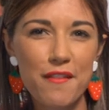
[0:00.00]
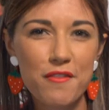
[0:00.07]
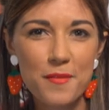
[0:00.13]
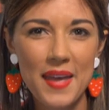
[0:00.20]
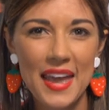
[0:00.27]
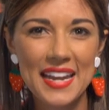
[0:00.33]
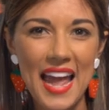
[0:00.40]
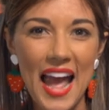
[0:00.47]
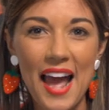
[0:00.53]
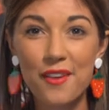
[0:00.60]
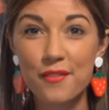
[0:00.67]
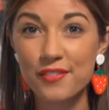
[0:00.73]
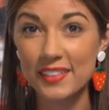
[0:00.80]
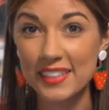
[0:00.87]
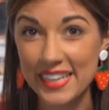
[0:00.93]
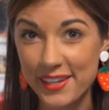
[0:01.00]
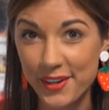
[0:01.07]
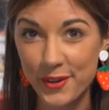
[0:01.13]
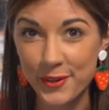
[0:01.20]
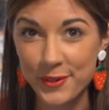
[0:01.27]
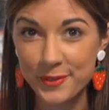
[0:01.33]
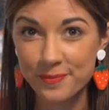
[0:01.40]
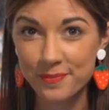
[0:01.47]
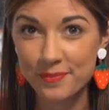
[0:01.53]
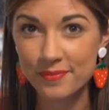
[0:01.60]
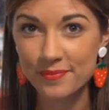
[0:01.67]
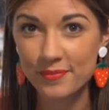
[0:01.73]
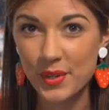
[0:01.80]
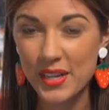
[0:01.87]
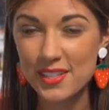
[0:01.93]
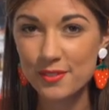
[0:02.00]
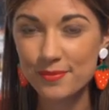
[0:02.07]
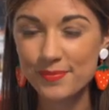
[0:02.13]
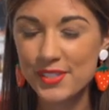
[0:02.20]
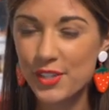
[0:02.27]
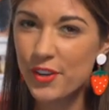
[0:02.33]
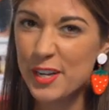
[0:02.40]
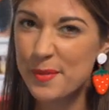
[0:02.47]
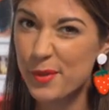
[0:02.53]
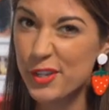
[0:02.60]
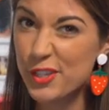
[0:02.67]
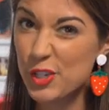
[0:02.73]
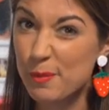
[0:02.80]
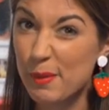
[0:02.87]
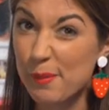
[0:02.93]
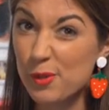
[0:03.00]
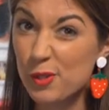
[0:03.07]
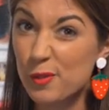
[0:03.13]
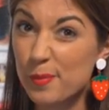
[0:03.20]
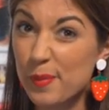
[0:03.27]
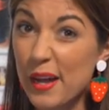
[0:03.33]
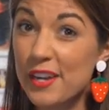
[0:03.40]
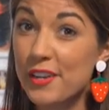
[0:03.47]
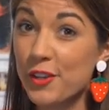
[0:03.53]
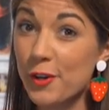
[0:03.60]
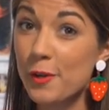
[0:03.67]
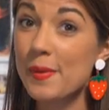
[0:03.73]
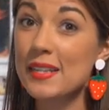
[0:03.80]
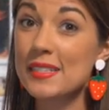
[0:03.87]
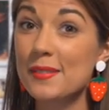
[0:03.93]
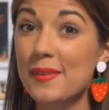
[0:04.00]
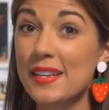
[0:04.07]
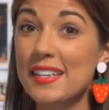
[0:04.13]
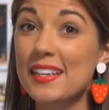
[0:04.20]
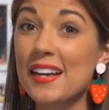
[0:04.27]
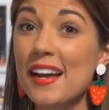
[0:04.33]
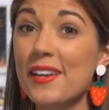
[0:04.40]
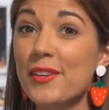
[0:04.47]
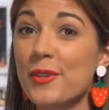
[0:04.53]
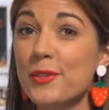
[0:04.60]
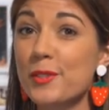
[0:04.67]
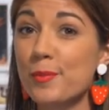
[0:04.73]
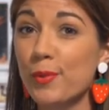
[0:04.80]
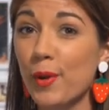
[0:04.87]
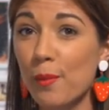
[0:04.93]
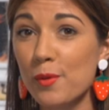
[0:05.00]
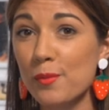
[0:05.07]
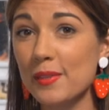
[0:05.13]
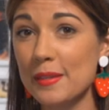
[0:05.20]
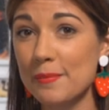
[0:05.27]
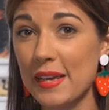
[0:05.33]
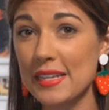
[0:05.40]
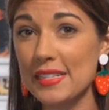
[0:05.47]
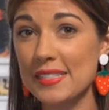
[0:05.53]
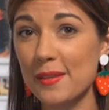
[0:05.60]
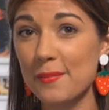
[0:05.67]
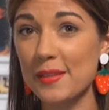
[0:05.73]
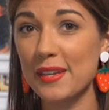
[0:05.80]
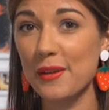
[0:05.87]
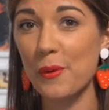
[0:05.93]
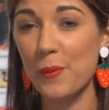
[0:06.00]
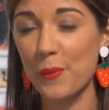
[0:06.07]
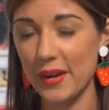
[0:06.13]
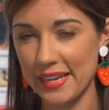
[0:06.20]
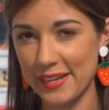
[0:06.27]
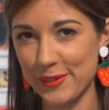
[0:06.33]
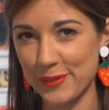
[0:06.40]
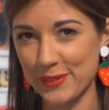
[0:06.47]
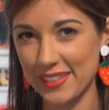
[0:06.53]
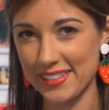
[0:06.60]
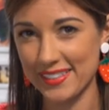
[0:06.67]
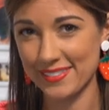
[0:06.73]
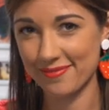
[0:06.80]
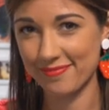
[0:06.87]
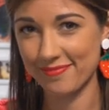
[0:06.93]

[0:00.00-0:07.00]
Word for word: ever made out of Lego? Well, sorry to burst your bubble, but you're about to meet a guy who's probably made something way cooler.